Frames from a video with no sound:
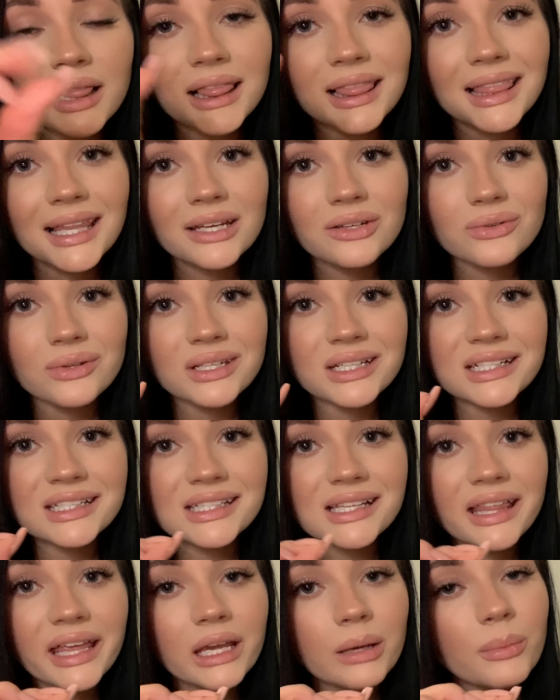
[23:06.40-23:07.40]
little
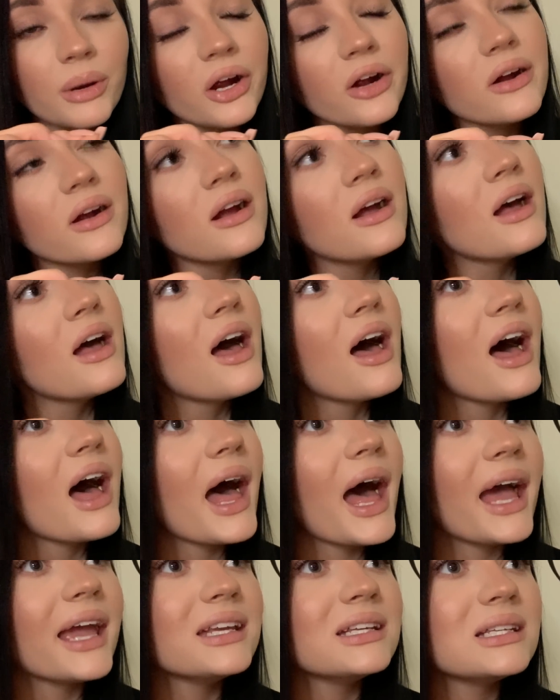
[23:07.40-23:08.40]
disclaimer.
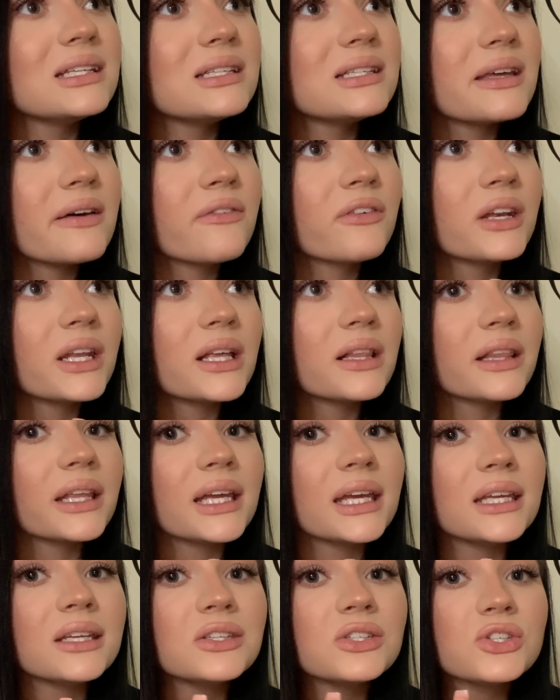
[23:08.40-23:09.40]
I
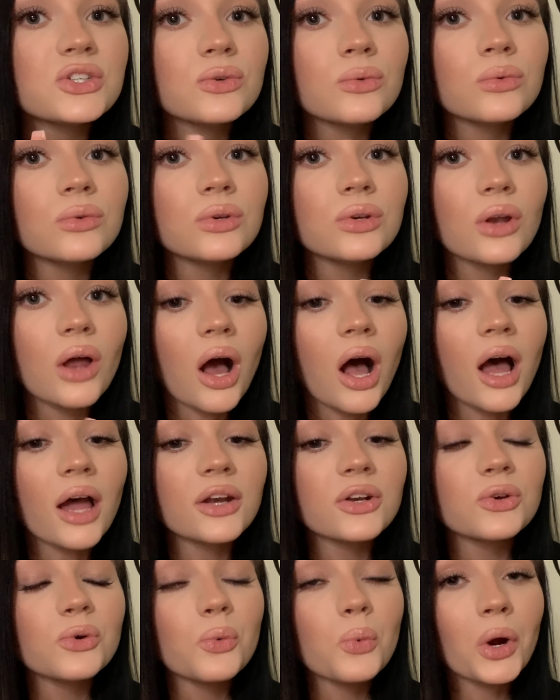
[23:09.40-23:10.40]
definitely do
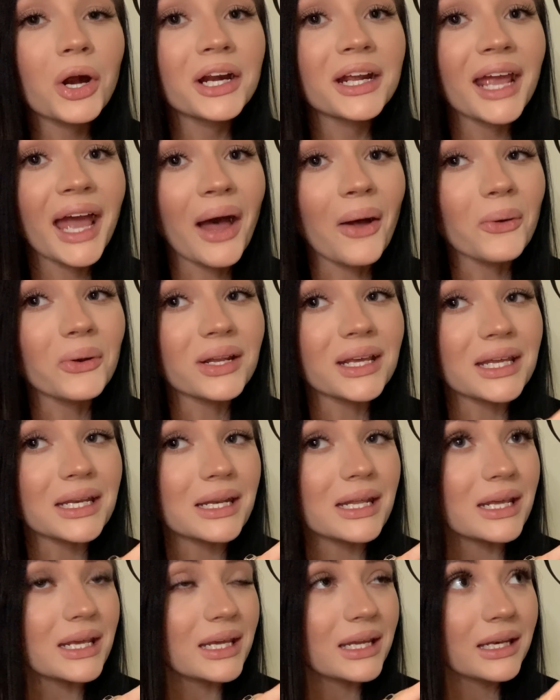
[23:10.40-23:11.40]
not work out in
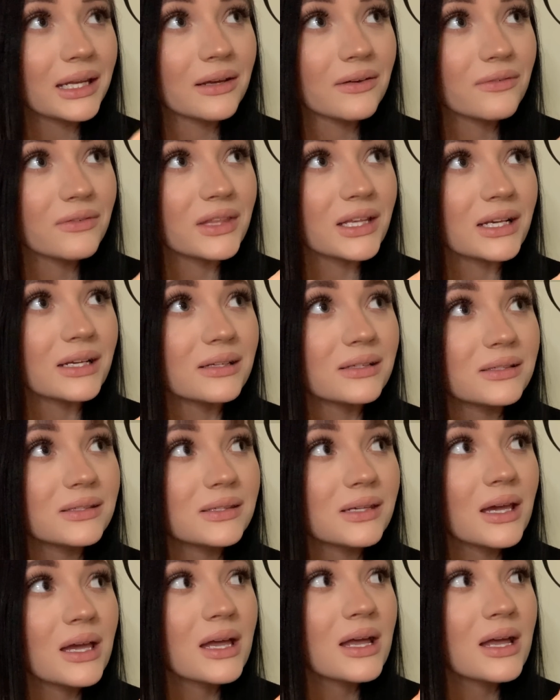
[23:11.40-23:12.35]
any of these